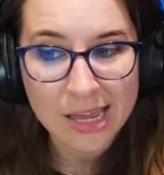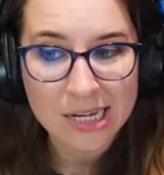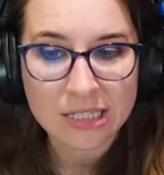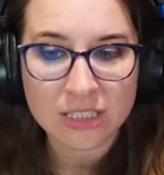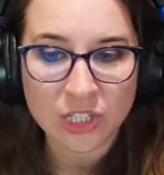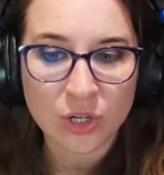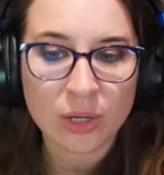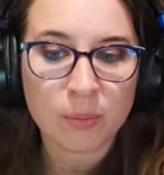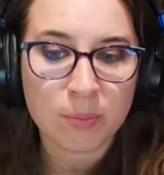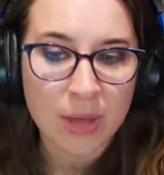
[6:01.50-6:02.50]
an
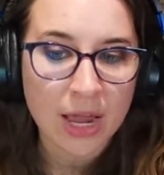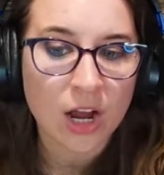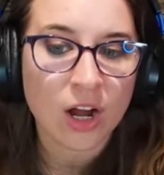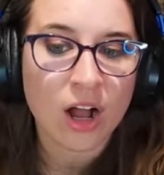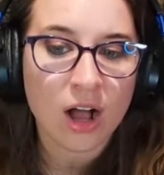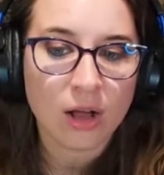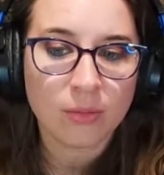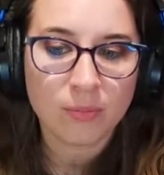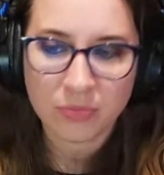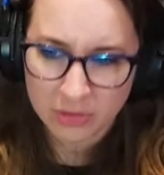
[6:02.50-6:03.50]
endearing bear
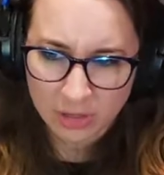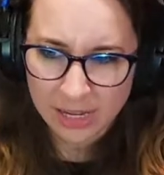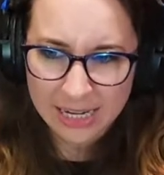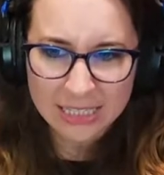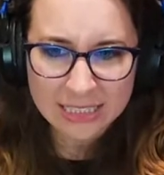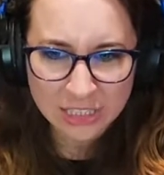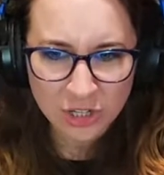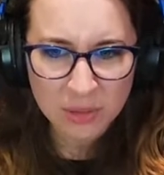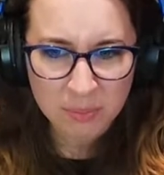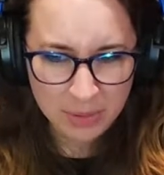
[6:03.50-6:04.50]

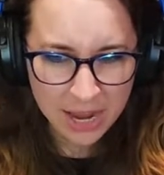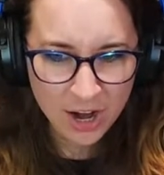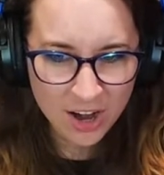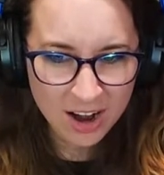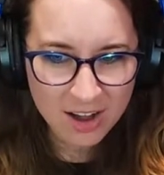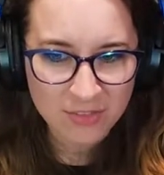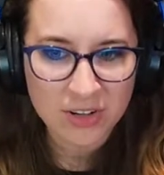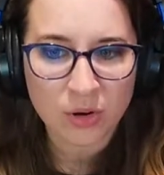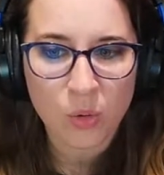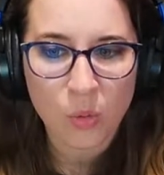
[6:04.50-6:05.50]
of
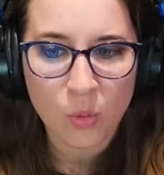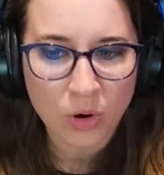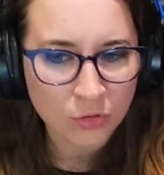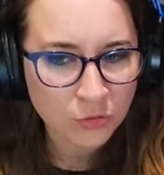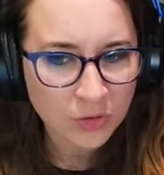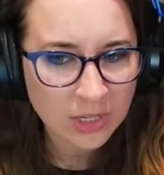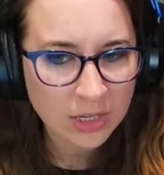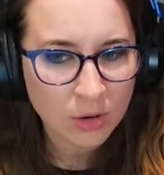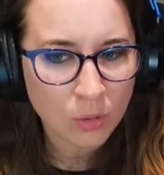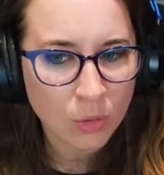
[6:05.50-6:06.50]
an
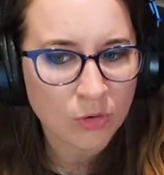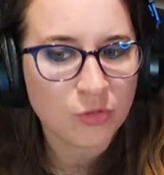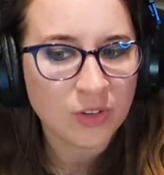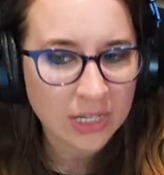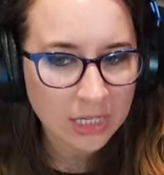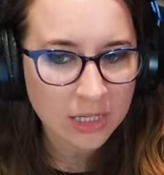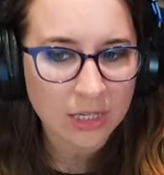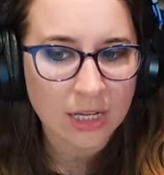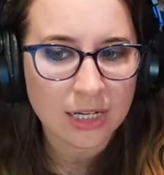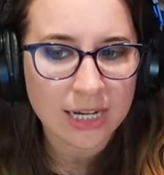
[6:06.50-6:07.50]
orphan
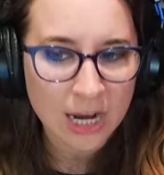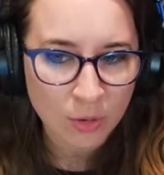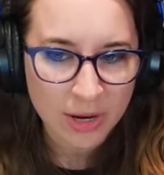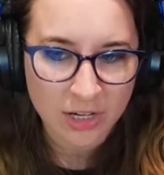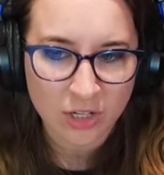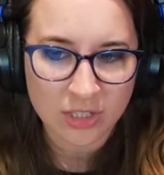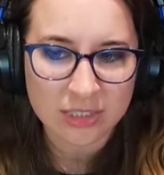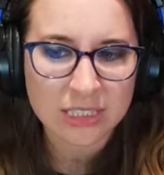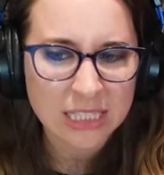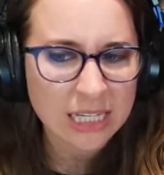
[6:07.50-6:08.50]
narrator,
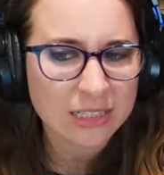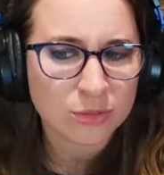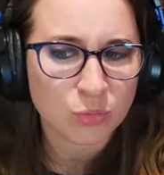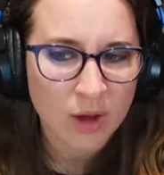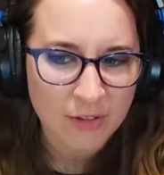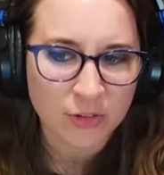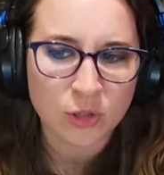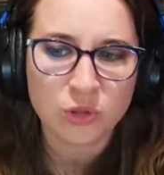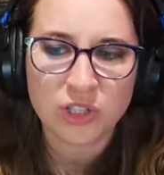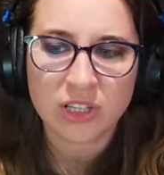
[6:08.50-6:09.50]
seeks
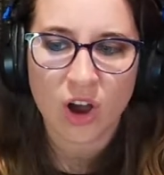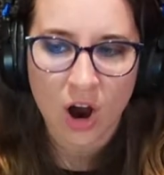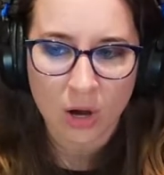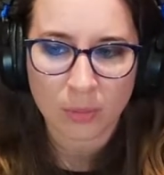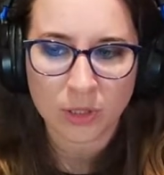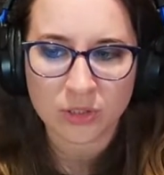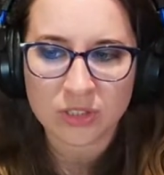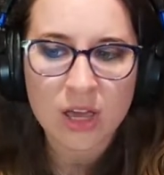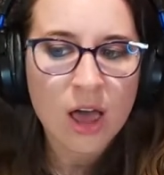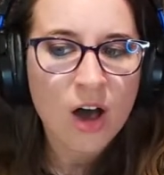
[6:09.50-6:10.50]
refuge in the
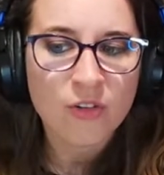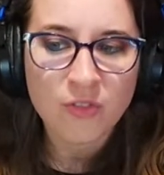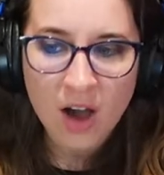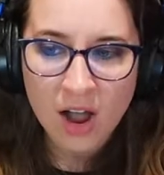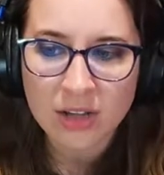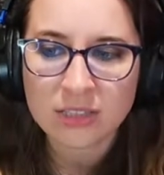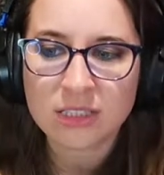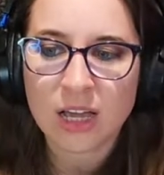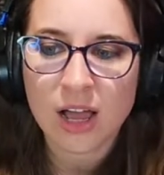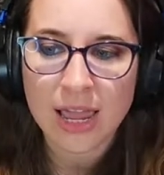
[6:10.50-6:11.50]
harbors,
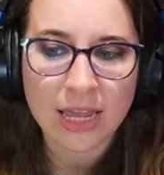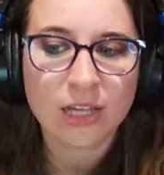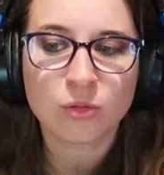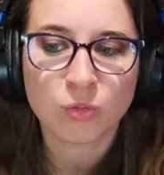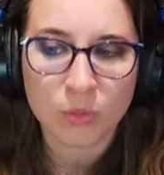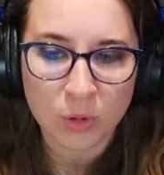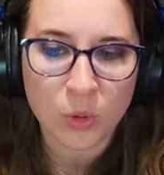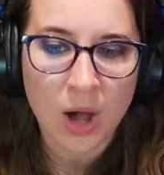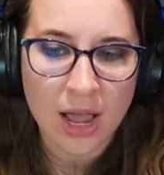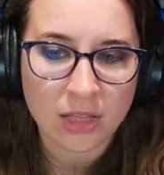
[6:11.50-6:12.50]
fogs, and
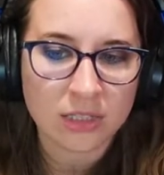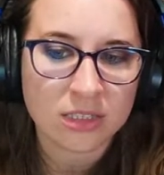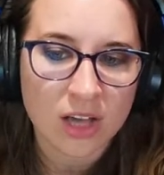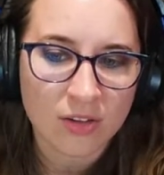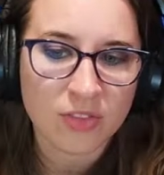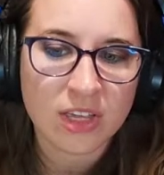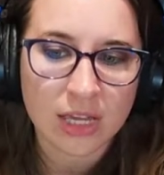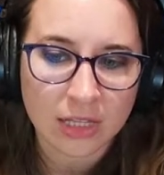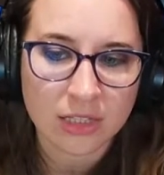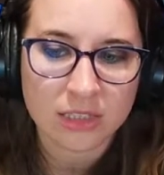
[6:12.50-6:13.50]
remote islands of the
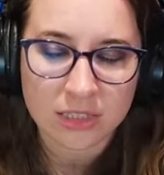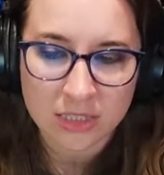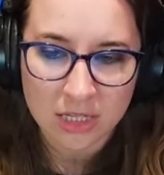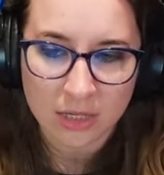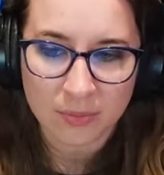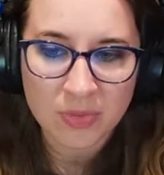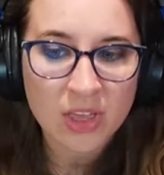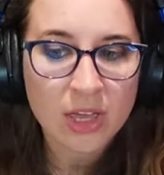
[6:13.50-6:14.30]
inland sea.